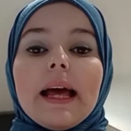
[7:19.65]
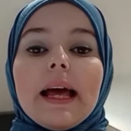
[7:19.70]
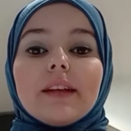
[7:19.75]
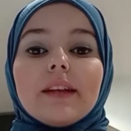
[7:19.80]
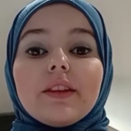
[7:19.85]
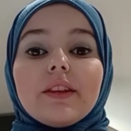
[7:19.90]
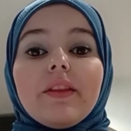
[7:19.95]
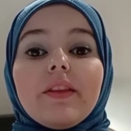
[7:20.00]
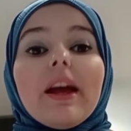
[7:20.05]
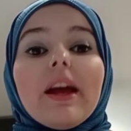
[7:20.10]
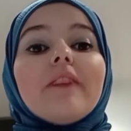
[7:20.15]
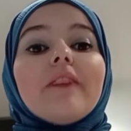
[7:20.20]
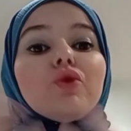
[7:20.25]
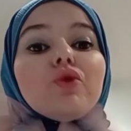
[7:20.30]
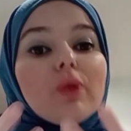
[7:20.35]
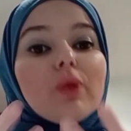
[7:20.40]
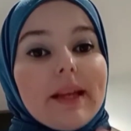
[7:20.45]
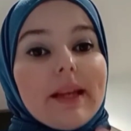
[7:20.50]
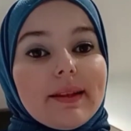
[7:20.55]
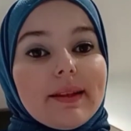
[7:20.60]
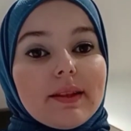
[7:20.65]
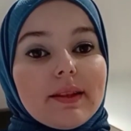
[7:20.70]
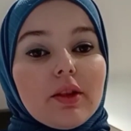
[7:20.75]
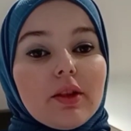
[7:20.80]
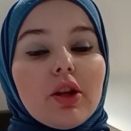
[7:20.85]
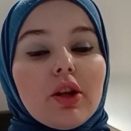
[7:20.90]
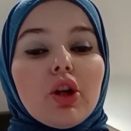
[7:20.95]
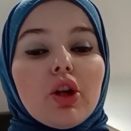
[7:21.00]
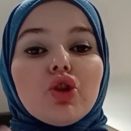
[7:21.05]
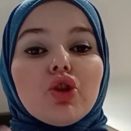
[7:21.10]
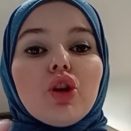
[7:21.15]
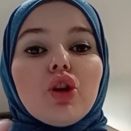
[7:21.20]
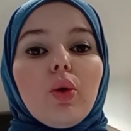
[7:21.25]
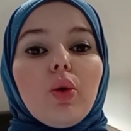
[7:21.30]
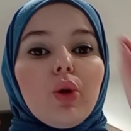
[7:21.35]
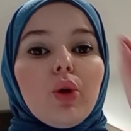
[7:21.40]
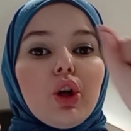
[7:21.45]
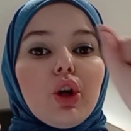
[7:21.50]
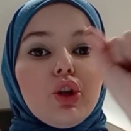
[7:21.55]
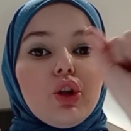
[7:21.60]
So they have to guess.
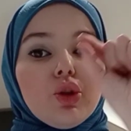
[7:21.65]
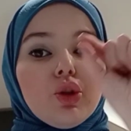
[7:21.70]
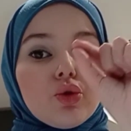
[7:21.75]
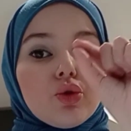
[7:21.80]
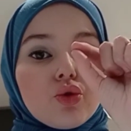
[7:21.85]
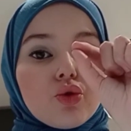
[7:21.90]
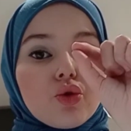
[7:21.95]
So you